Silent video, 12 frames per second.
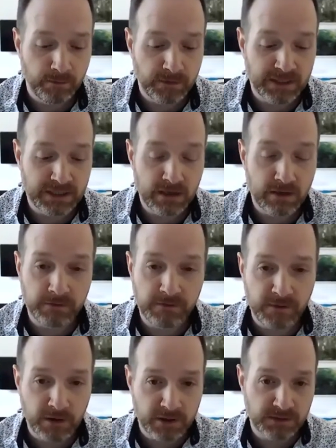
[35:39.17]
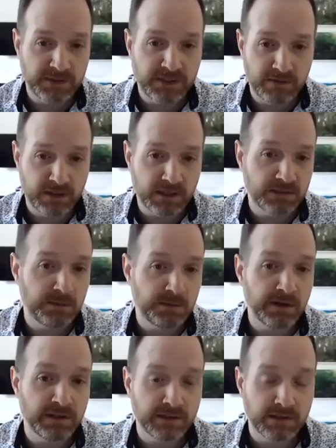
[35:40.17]
to give very specific
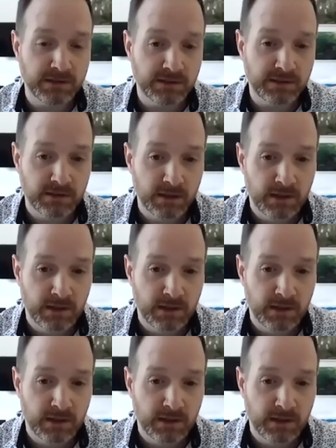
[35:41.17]
experiences.